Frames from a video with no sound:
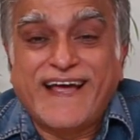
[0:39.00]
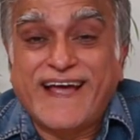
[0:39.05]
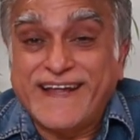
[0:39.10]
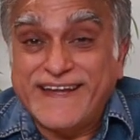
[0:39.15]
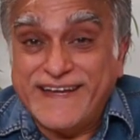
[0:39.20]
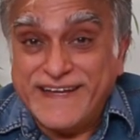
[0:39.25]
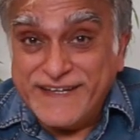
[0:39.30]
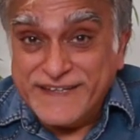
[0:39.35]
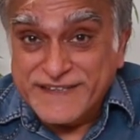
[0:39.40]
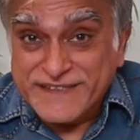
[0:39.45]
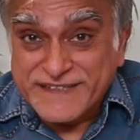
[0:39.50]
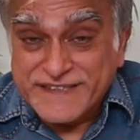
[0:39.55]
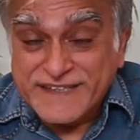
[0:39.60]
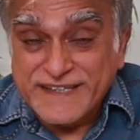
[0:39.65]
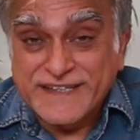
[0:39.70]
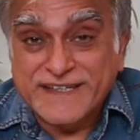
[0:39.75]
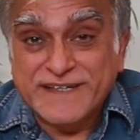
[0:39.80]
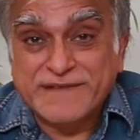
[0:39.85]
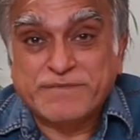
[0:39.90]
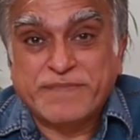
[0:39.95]
and He is
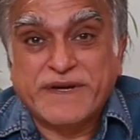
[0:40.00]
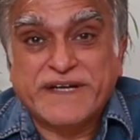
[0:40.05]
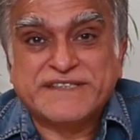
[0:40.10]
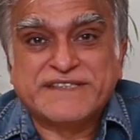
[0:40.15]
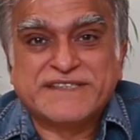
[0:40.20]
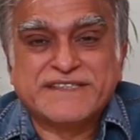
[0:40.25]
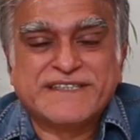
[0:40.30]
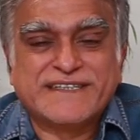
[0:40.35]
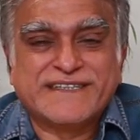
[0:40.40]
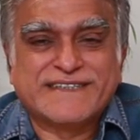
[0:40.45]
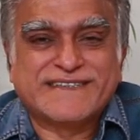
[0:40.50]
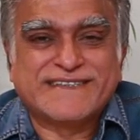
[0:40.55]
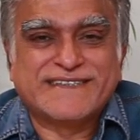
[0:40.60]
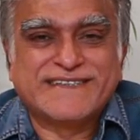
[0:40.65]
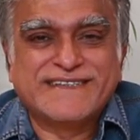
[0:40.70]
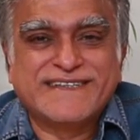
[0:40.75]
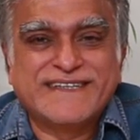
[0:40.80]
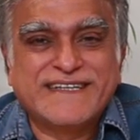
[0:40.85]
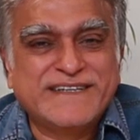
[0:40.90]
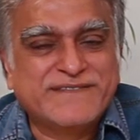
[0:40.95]
still compassionate,
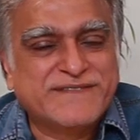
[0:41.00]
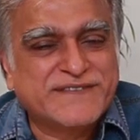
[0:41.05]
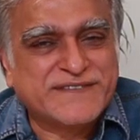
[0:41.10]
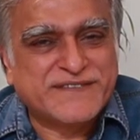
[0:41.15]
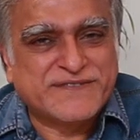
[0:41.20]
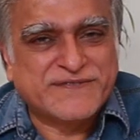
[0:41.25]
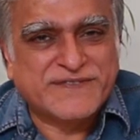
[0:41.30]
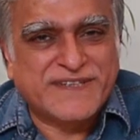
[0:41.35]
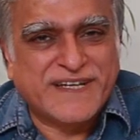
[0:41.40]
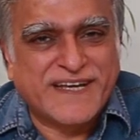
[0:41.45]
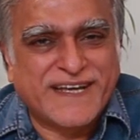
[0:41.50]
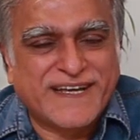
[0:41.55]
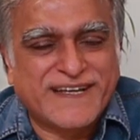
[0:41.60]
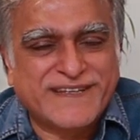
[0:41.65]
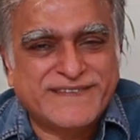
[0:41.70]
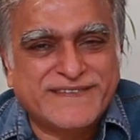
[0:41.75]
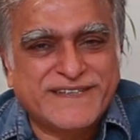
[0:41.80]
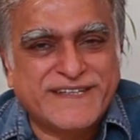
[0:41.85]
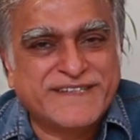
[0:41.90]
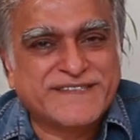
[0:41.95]
even today,
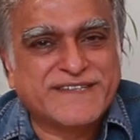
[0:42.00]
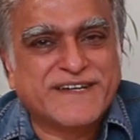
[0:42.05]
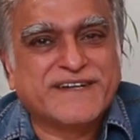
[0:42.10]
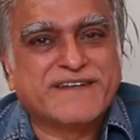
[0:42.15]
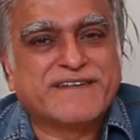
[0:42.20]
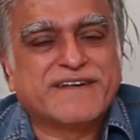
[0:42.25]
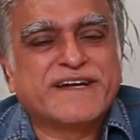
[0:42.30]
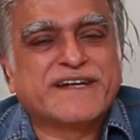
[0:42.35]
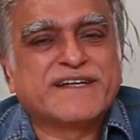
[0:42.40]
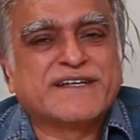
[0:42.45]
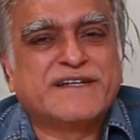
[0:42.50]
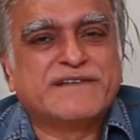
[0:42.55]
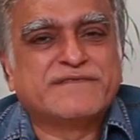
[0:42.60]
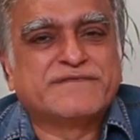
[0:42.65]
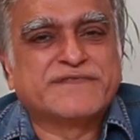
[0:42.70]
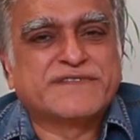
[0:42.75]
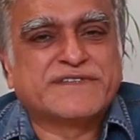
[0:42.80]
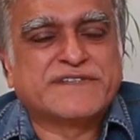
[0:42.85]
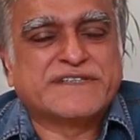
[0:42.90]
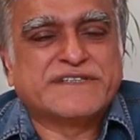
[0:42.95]
He is our great
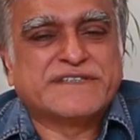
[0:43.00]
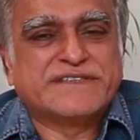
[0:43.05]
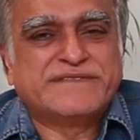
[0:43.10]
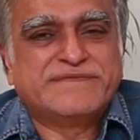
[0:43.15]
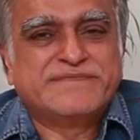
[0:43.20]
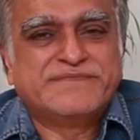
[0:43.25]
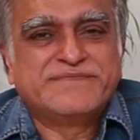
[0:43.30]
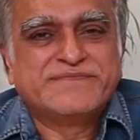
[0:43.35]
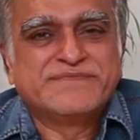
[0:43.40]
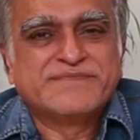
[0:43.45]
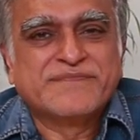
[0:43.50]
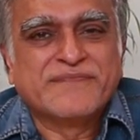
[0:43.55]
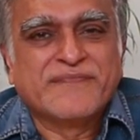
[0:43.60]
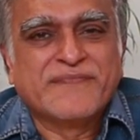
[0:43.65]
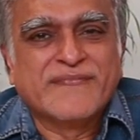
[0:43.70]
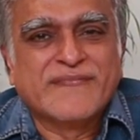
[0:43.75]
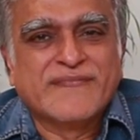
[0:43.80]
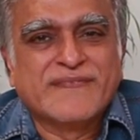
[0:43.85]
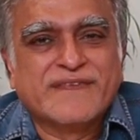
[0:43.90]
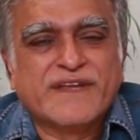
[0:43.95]
comforter.
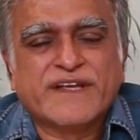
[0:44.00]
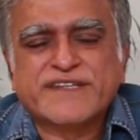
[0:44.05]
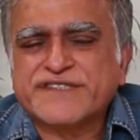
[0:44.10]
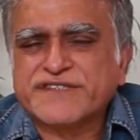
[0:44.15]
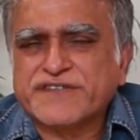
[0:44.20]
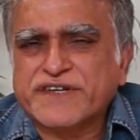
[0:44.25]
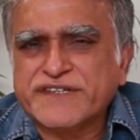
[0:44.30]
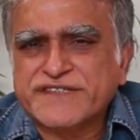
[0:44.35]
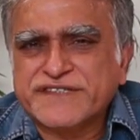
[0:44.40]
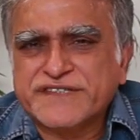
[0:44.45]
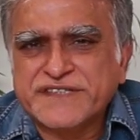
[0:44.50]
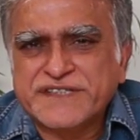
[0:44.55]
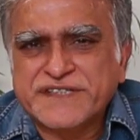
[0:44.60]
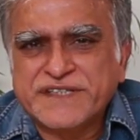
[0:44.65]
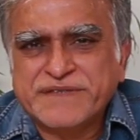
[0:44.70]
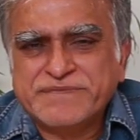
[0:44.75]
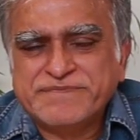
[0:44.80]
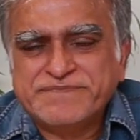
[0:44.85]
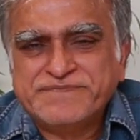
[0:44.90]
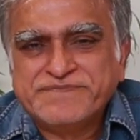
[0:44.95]
Let's trust in
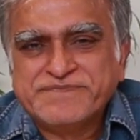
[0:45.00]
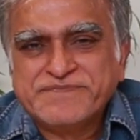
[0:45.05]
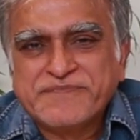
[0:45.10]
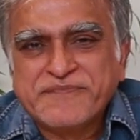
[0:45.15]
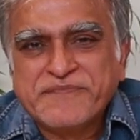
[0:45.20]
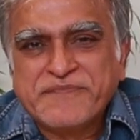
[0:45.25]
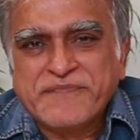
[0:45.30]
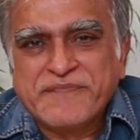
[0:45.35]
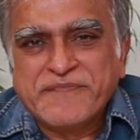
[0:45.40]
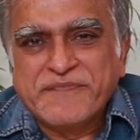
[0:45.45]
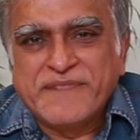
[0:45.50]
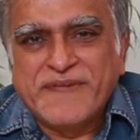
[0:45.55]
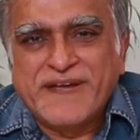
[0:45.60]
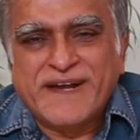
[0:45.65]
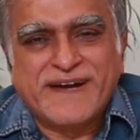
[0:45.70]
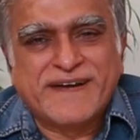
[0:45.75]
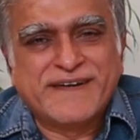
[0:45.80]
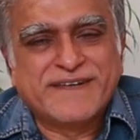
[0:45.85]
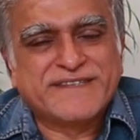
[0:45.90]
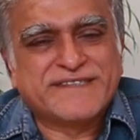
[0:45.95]
Him
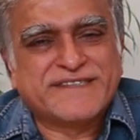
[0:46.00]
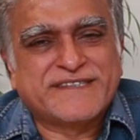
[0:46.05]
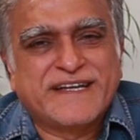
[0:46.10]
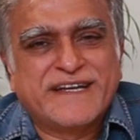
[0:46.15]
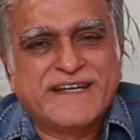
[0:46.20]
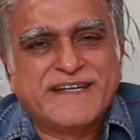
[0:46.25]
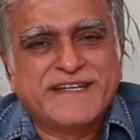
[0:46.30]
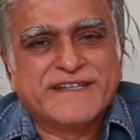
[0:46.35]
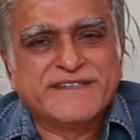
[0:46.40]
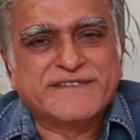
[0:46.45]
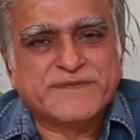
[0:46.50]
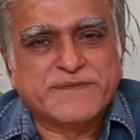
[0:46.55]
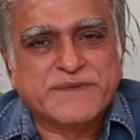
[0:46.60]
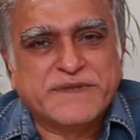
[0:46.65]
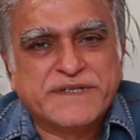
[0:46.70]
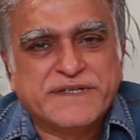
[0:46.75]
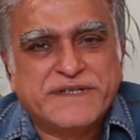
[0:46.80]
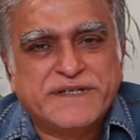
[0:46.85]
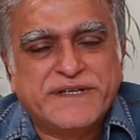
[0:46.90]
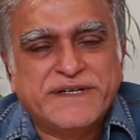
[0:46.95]
and understand His
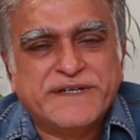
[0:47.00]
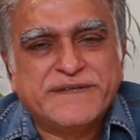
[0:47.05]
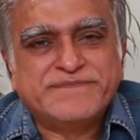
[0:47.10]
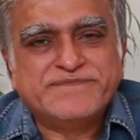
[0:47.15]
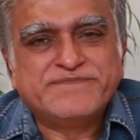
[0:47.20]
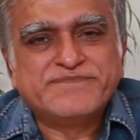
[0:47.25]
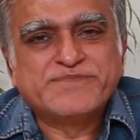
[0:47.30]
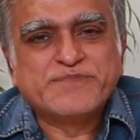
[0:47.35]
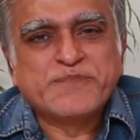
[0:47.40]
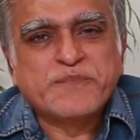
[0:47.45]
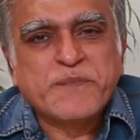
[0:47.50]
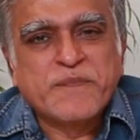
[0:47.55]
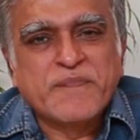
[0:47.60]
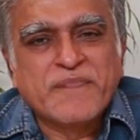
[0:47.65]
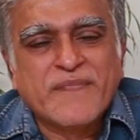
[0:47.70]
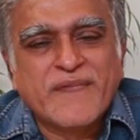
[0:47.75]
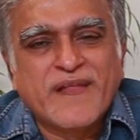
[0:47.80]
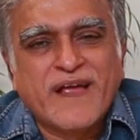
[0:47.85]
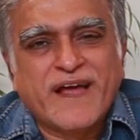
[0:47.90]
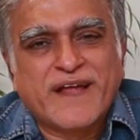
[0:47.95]
word
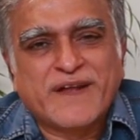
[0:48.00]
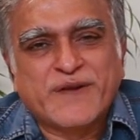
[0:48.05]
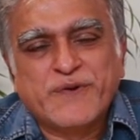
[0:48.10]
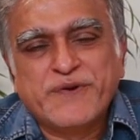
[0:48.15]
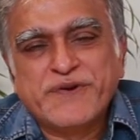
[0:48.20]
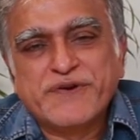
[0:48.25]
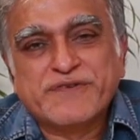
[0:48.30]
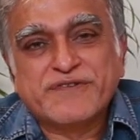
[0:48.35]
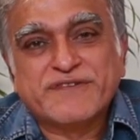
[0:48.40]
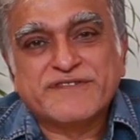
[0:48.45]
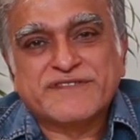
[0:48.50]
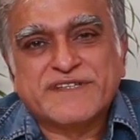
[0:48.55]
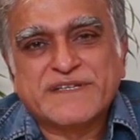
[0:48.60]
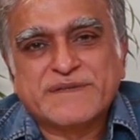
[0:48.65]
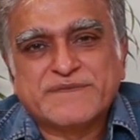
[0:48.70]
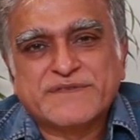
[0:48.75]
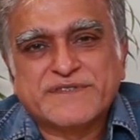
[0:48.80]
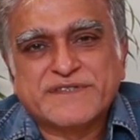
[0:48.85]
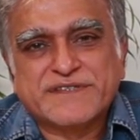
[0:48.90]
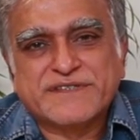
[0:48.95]
and go into the
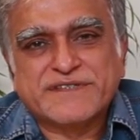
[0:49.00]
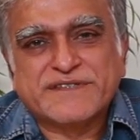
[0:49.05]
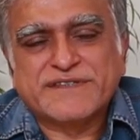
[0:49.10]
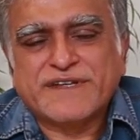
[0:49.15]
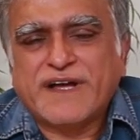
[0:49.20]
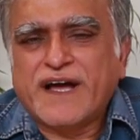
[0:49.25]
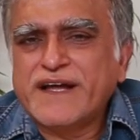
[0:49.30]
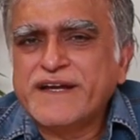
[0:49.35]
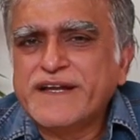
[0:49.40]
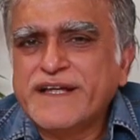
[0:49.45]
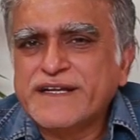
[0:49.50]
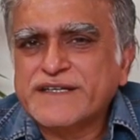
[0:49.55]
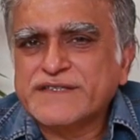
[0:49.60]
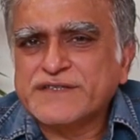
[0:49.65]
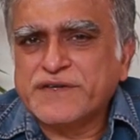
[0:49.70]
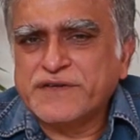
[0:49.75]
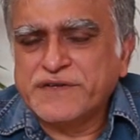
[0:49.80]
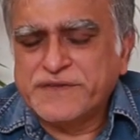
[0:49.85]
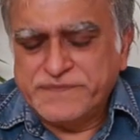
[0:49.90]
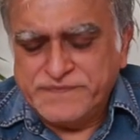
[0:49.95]
scriptures. I
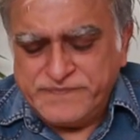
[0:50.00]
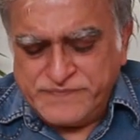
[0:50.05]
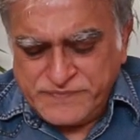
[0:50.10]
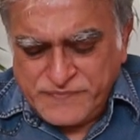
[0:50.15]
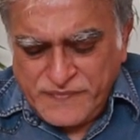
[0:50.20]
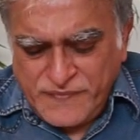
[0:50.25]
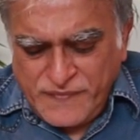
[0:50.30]
dealt on